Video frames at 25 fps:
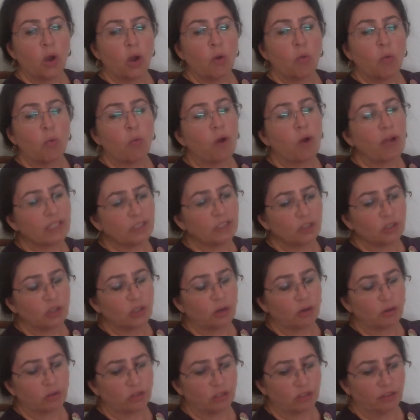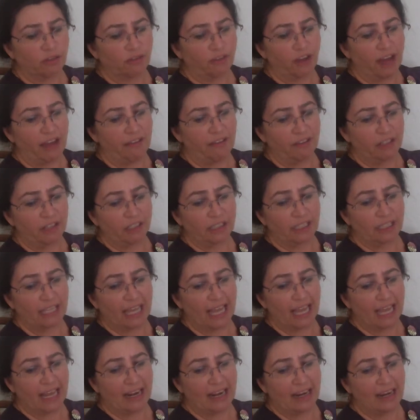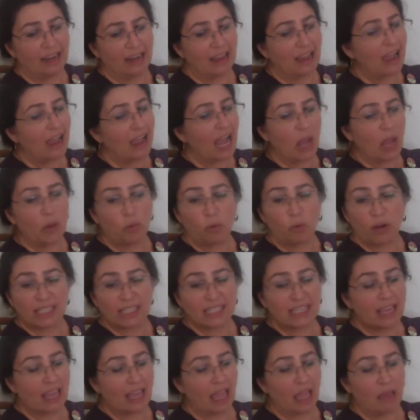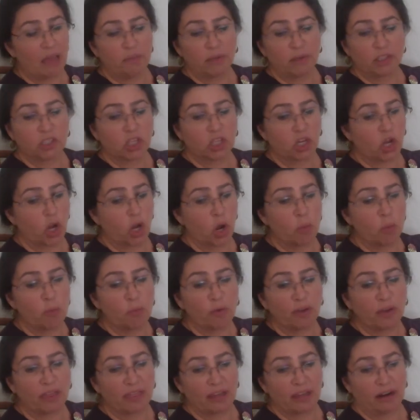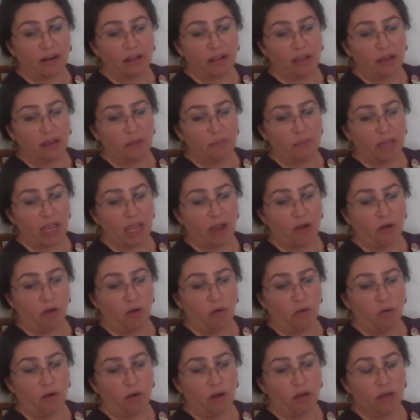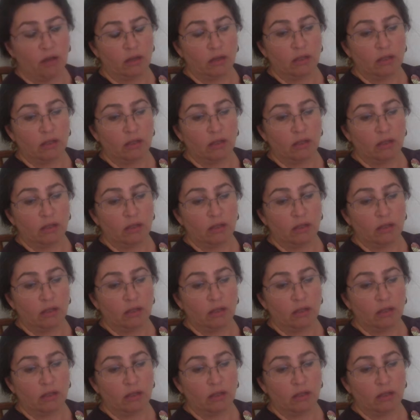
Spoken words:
One stroke survivor said, "I wasn't able to cope with it all on my own.